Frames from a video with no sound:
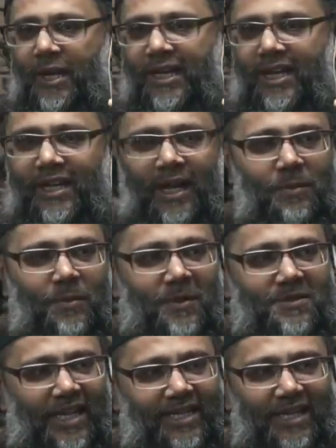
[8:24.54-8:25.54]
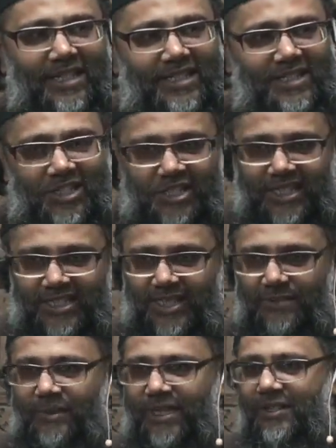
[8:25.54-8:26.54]
our king and we won't take any decision
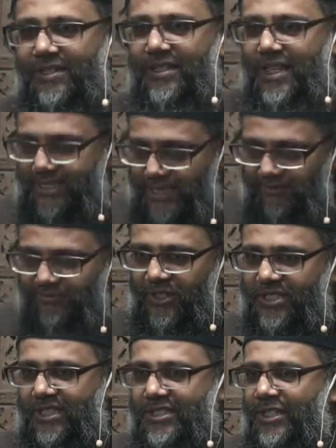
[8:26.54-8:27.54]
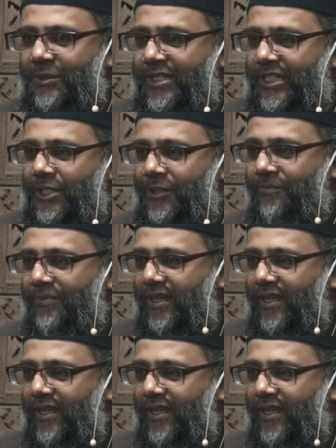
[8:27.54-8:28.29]
except first consulting you.